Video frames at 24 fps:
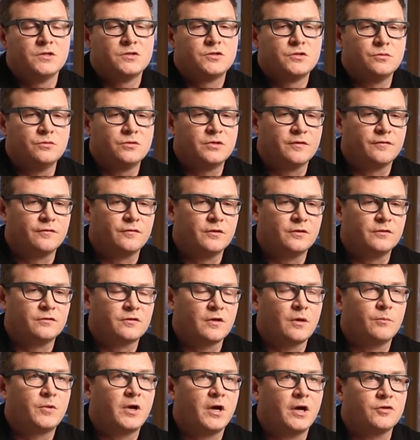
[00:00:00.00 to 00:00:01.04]
two different
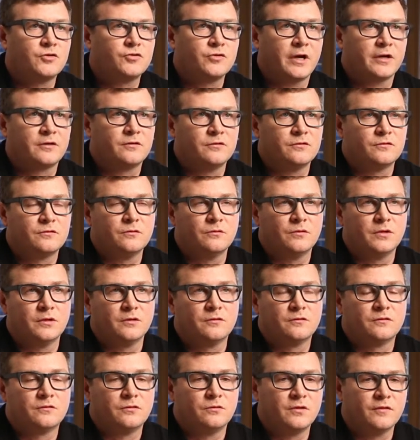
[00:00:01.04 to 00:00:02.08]
subcontractors
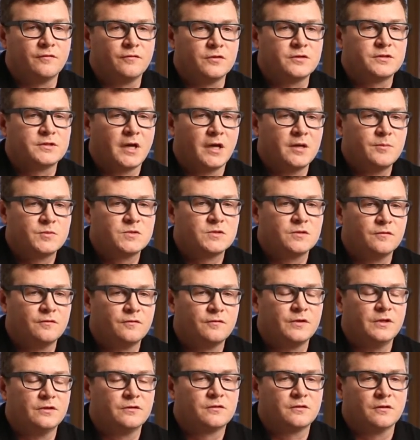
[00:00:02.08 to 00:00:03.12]
doing two different types
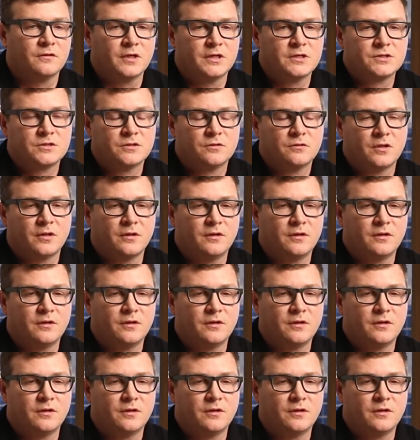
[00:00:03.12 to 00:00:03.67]
of installation,